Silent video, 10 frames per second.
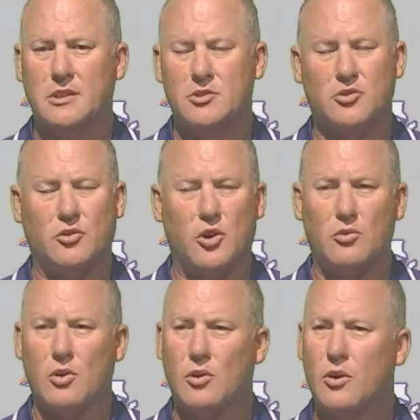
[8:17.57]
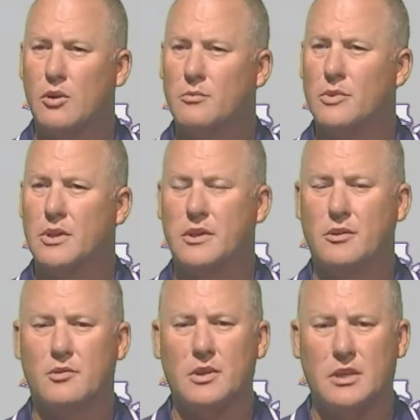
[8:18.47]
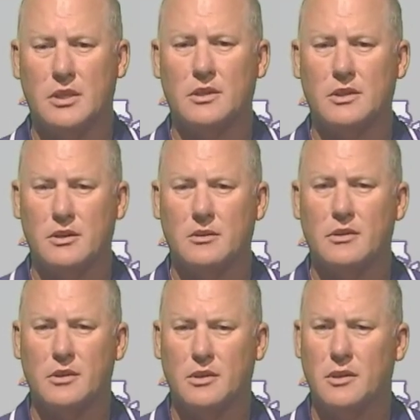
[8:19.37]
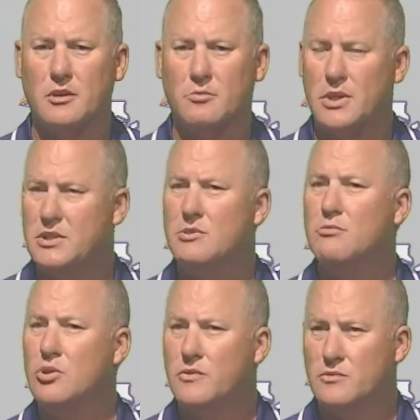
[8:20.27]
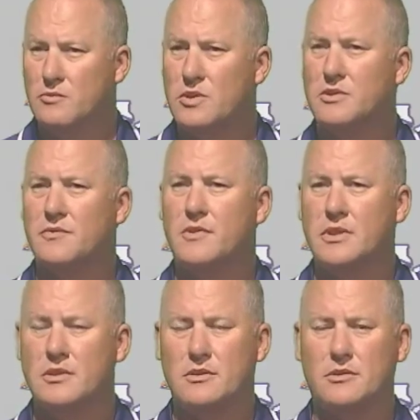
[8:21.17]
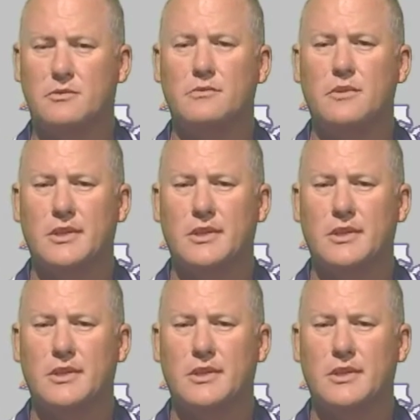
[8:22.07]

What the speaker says: strong arm. You know, he can beat you moving with his feet, too.